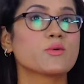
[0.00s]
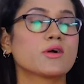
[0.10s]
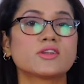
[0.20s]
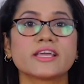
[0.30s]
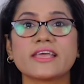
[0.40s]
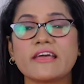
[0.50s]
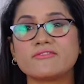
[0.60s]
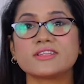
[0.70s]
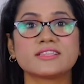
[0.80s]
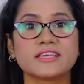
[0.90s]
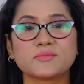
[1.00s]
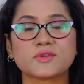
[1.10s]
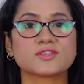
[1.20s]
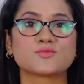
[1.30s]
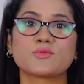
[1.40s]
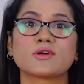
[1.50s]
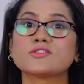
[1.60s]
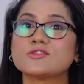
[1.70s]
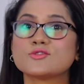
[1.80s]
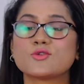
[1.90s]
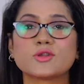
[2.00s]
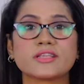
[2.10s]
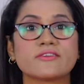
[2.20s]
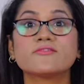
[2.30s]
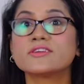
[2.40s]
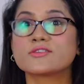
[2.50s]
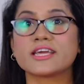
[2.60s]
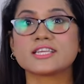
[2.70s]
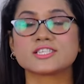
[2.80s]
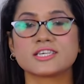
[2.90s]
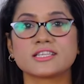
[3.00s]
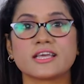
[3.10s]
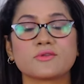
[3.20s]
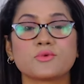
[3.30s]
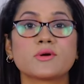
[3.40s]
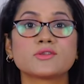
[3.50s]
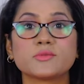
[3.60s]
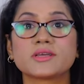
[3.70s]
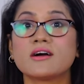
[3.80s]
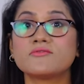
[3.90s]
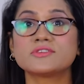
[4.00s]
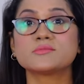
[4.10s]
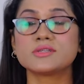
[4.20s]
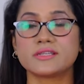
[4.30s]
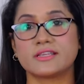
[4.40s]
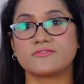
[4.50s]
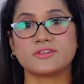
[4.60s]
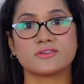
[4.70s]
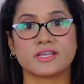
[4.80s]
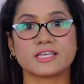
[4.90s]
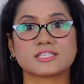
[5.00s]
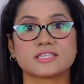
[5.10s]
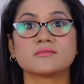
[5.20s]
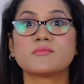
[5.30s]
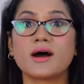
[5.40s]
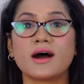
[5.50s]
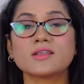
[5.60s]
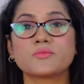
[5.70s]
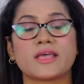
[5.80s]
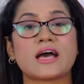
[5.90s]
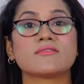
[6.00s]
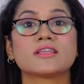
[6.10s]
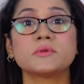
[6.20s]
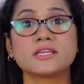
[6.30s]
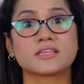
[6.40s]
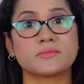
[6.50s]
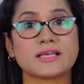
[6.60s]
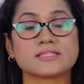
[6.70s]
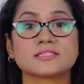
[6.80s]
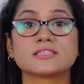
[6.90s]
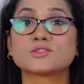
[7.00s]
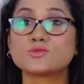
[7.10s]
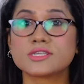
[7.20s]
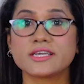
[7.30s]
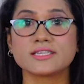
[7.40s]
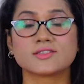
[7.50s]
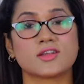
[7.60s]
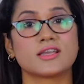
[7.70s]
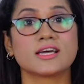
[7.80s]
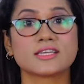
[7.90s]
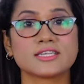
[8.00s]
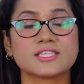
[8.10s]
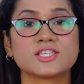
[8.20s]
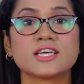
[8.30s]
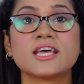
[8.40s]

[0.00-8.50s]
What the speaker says: we want to take everything because we want to look good in every occasion and we want to be comfortable in every occasion, but we have a limited capacity suitcase or a luggage